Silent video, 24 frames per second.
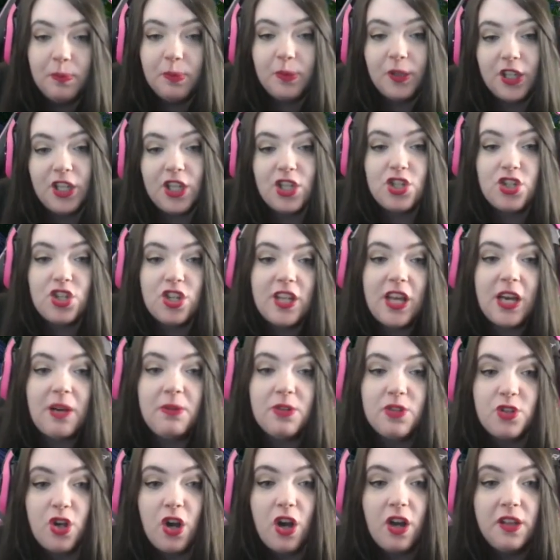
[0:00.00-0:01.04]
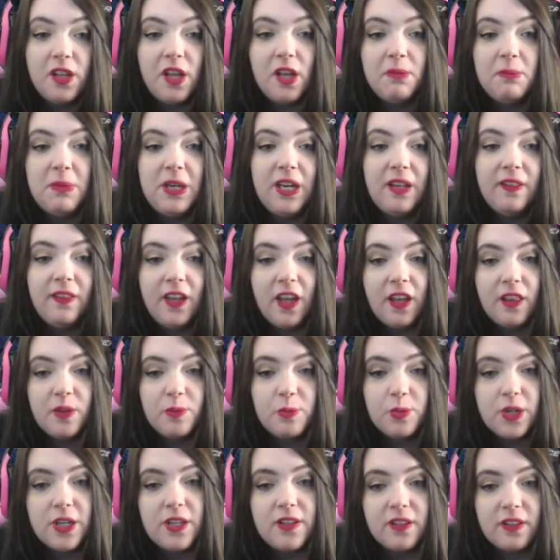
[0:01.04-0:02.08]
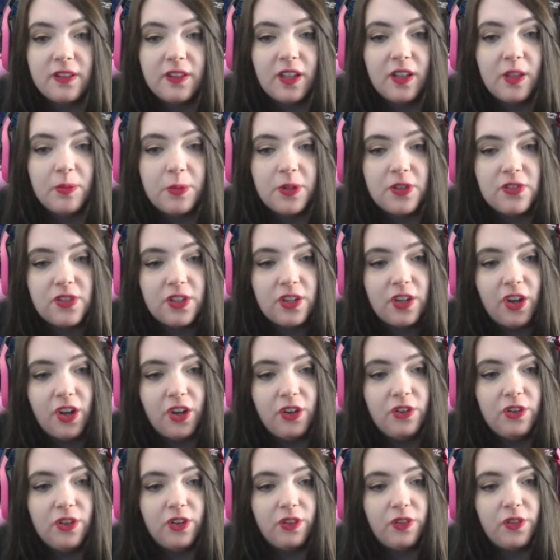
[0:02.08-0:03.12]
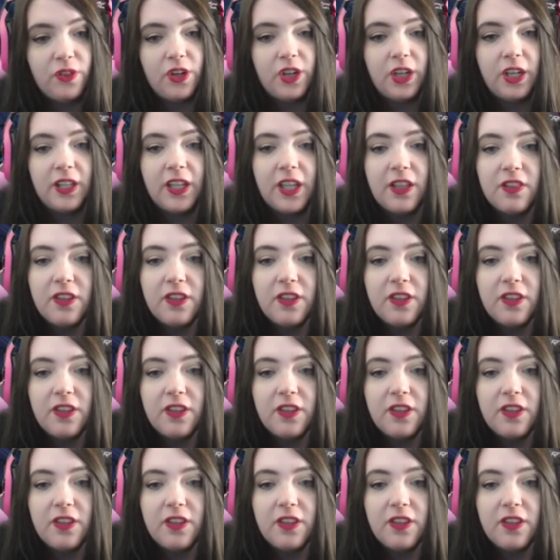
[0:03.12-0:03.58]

Pretty sure that was all on me and the other priest because the other priest did 130.